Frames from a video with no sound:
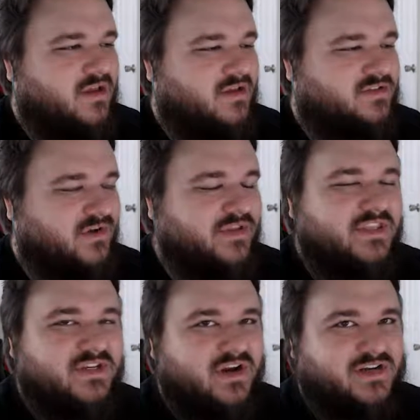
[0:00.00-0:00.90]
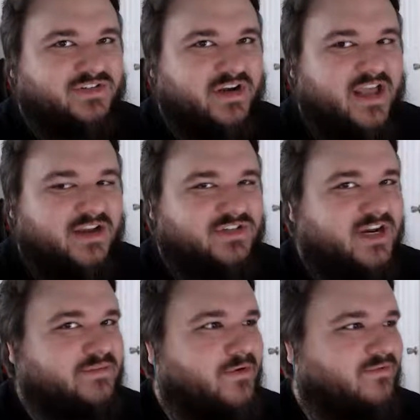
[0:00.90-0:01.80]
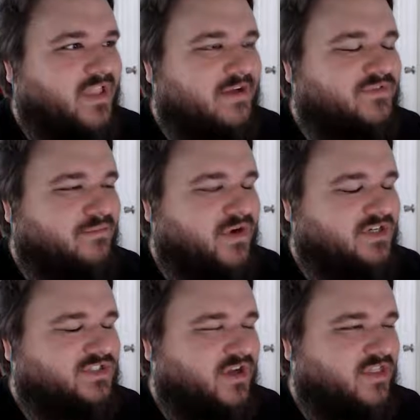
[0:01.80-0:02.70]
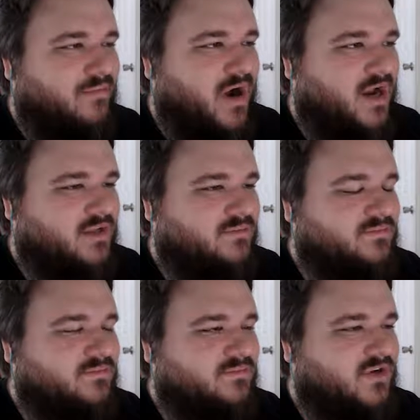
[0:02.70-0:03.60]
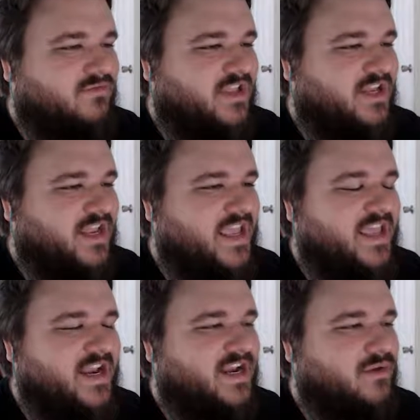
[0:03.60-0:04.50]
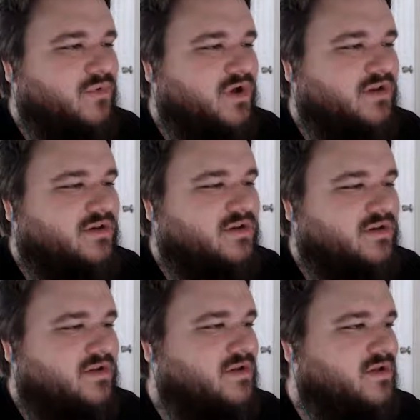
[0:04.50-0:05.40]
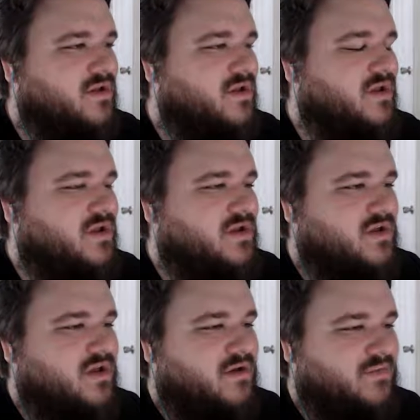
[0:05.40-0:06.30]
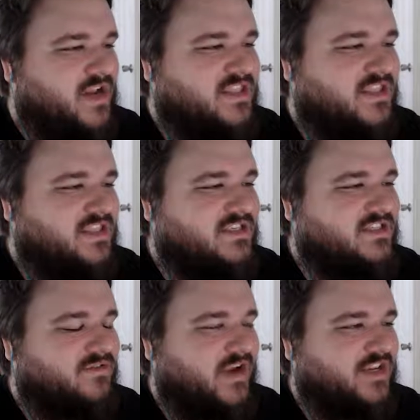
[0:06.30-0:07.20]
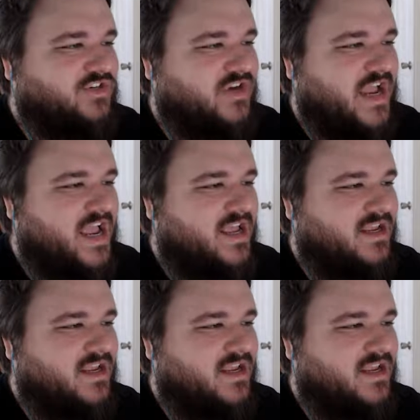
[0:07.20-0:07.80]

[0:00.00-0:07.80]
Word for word: So in the darkness right now, I tried to move left a bunch on the bottom. Hopefully I didn't hit anyone. But I think this is the right strat.